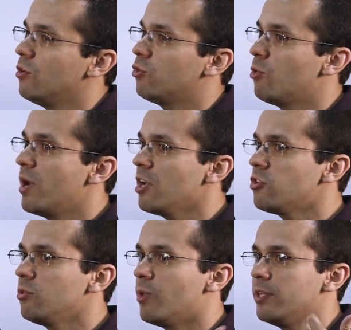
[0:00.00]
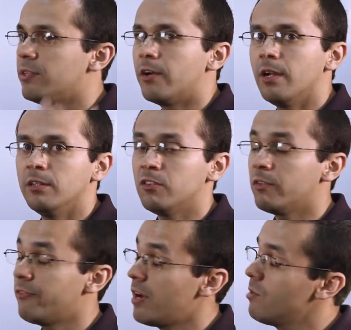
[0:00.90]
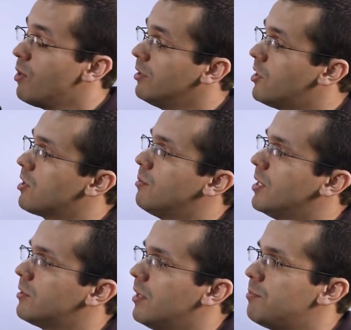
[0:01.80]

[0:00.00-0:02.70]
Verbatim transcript: So we actually went there, and it's a very well documented